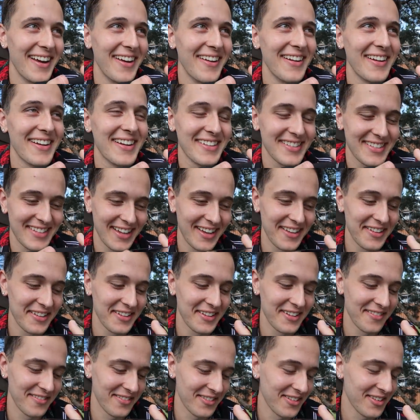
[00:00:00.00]
I know I could tell
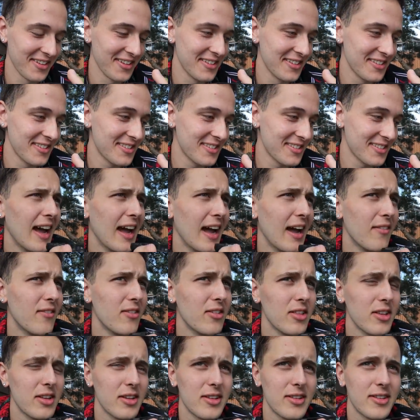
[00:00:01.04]
in your voice. I have
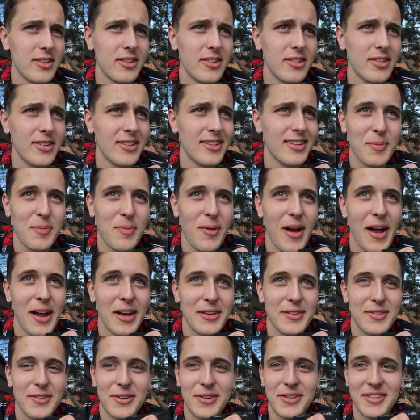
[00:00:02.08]
a little
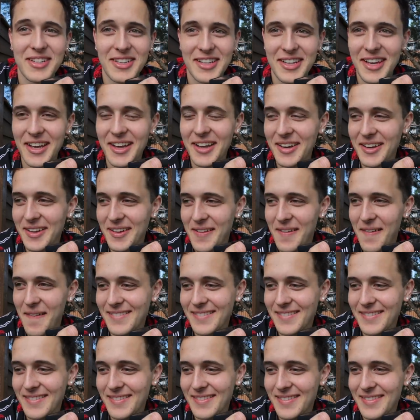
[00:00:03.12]
surprise for you today.
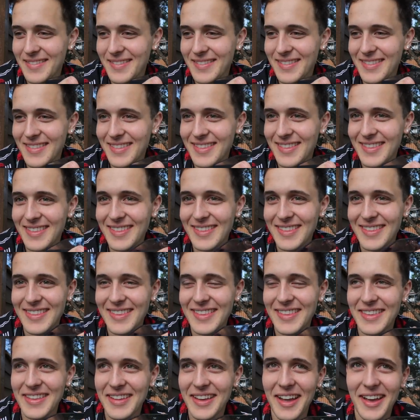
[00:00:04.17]

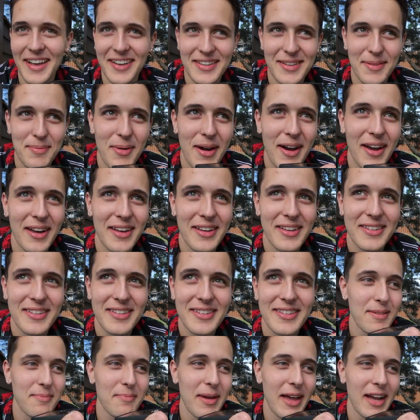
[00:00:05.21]
Yeah,
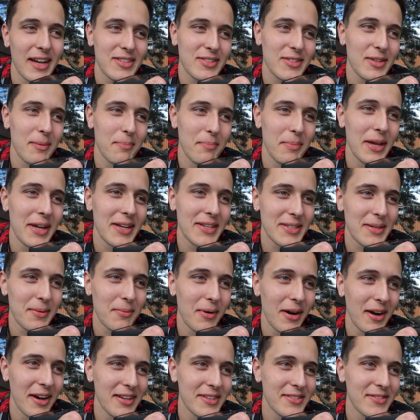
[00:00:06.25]
surprise. It's a, actually a big
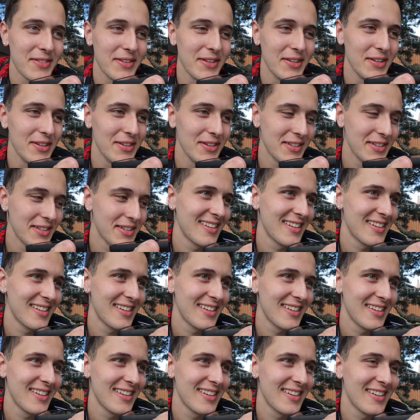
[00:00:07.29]
surprise for you.
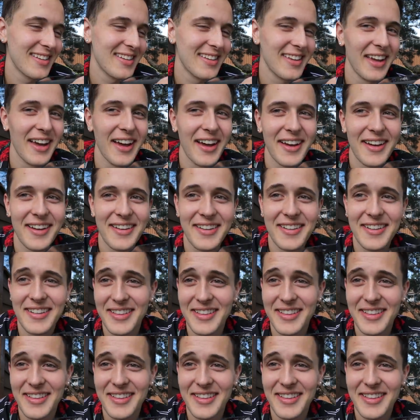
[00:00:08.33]
Really? Yeah,